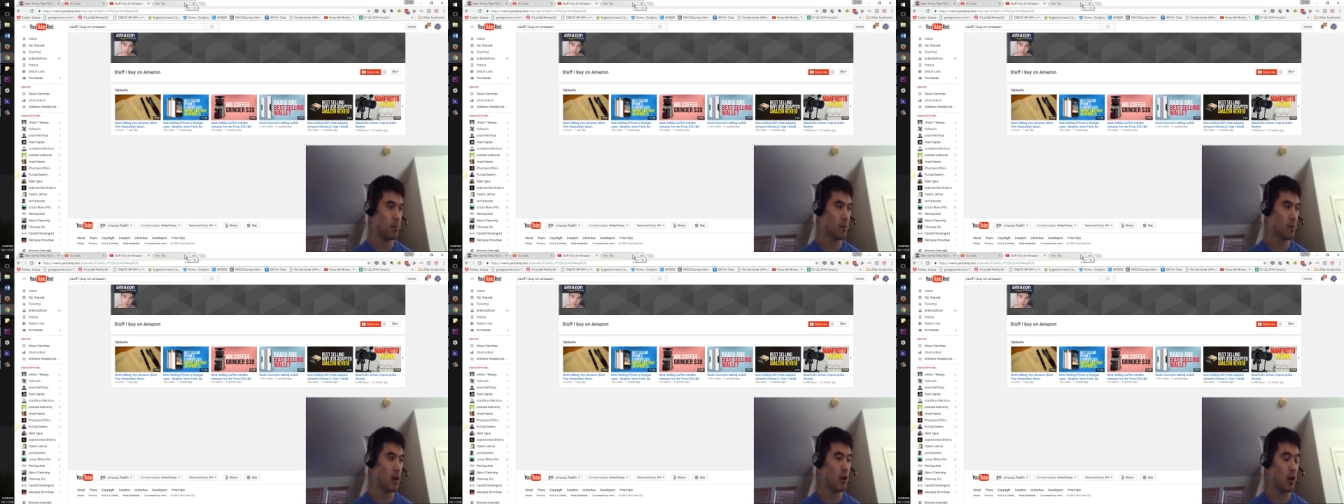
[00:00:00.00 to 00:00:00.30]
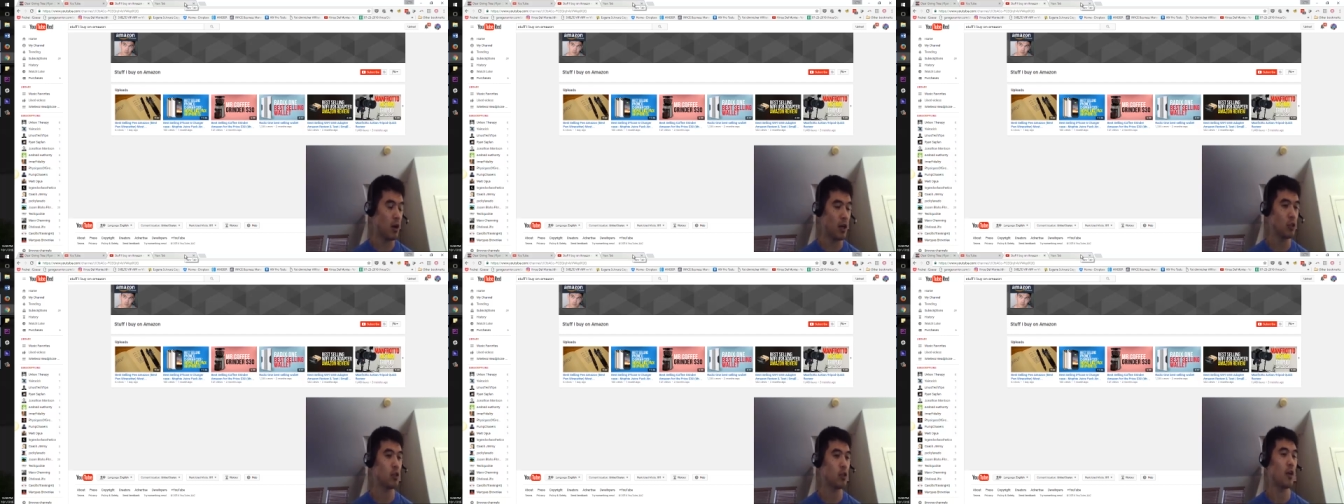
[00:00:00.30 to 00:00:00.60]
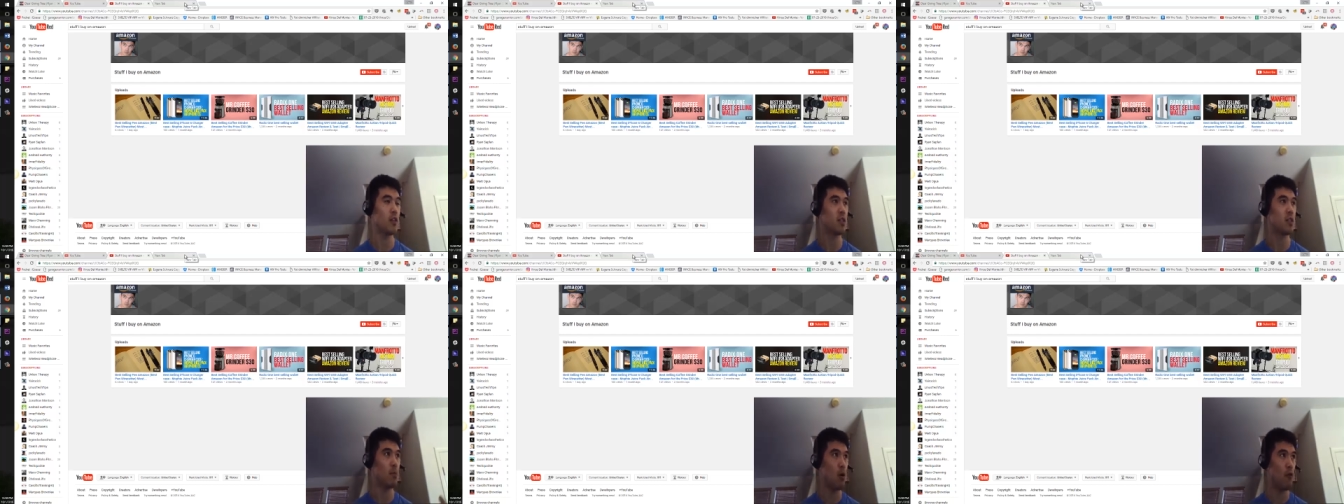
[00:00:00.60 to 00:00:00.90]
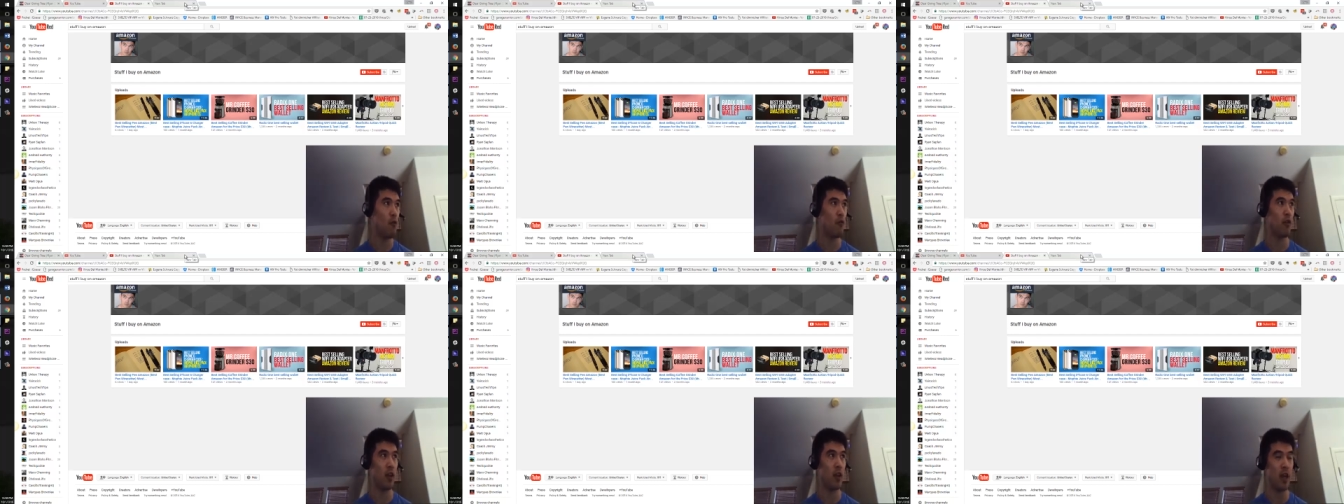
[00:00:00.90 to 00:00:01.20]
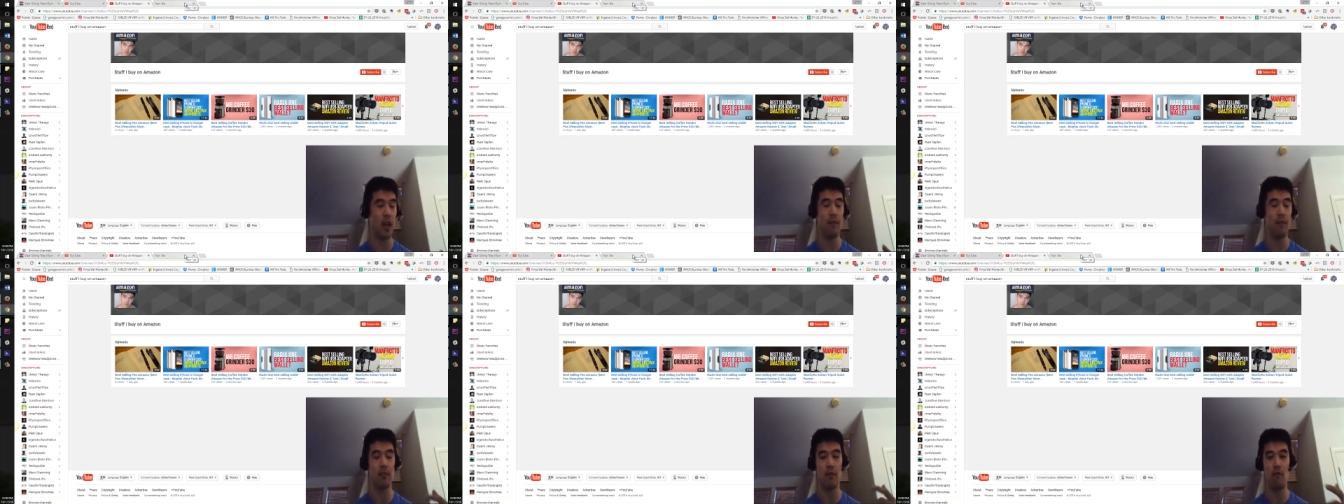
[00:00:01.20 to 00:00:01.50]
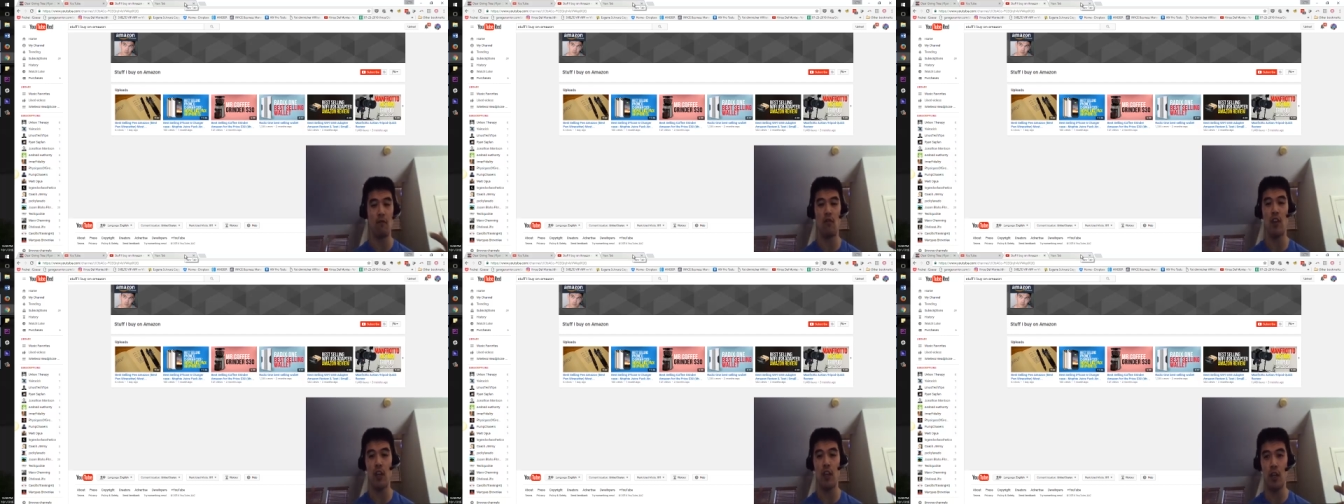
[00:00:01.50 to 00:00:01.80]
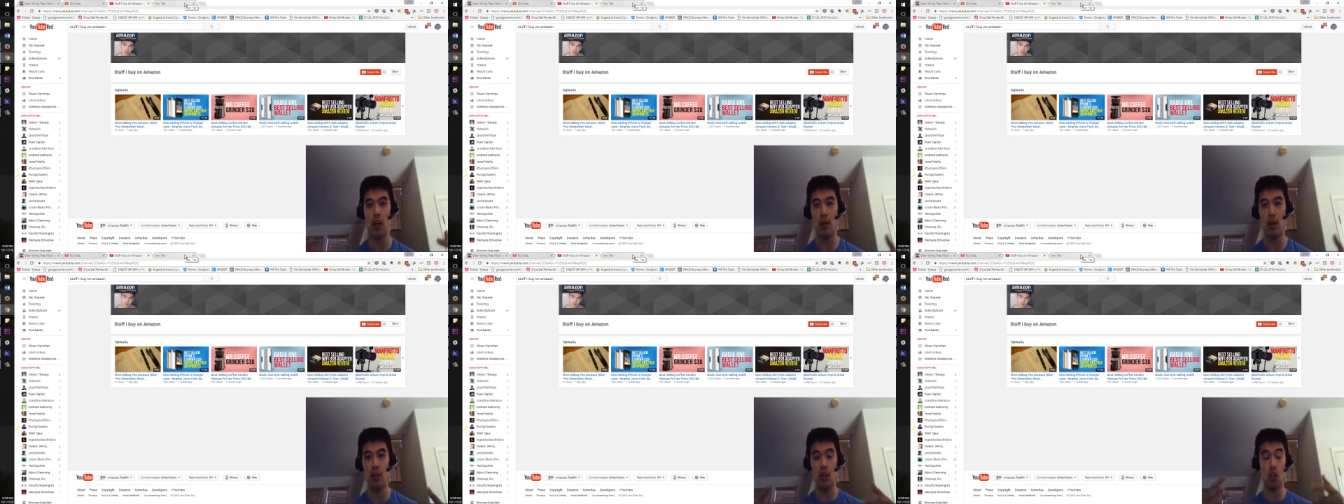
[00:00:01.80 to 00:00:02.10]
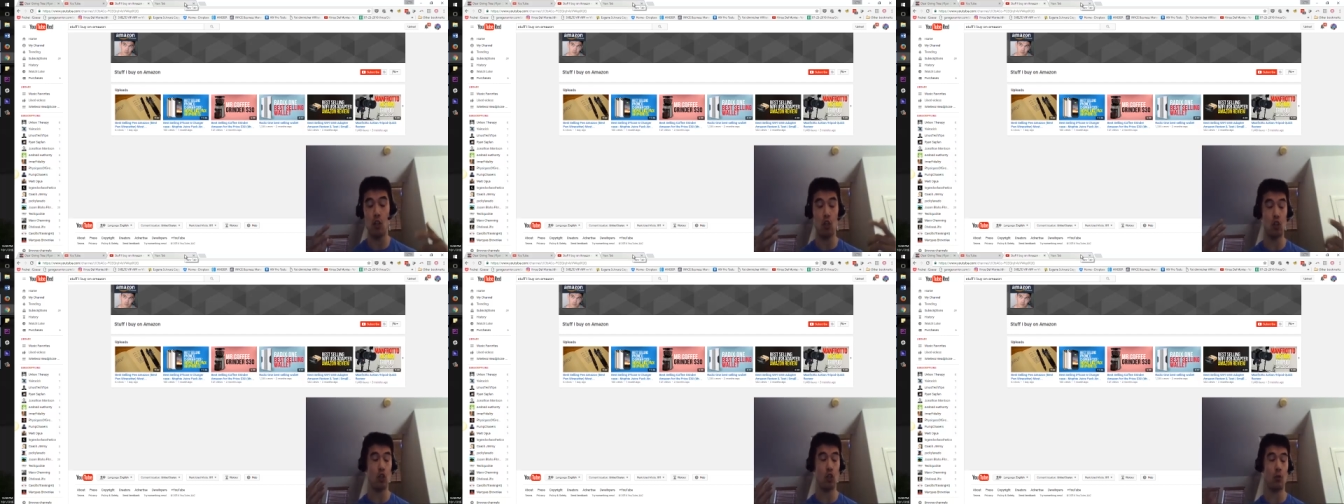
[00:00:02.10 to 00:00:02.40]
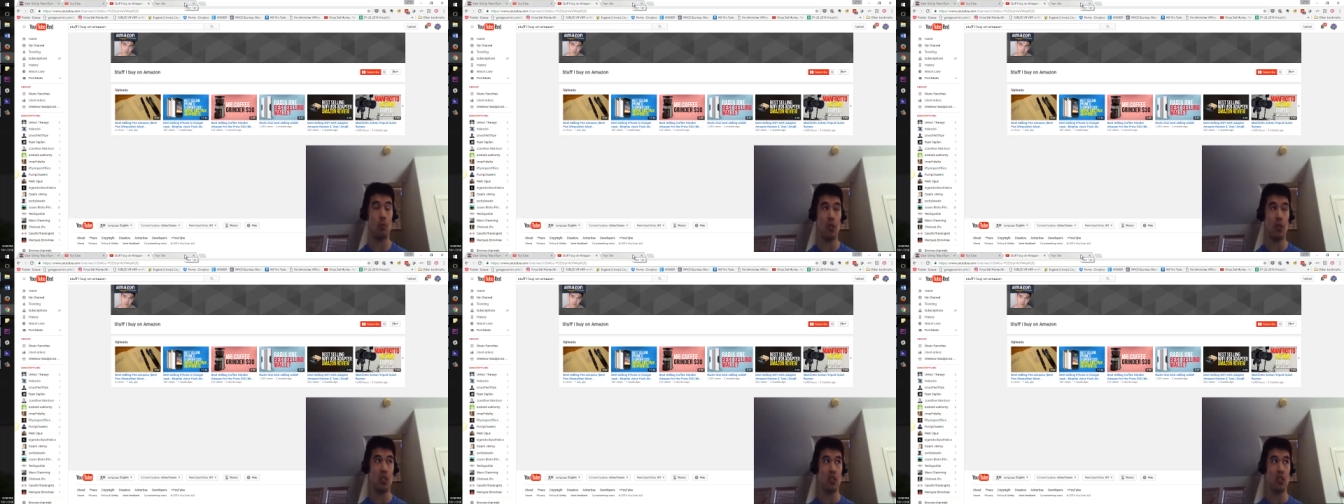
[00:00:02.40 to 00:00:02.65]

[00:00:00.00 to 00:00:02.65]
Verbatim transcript: I'm gonna also have some overlay of some video that you should be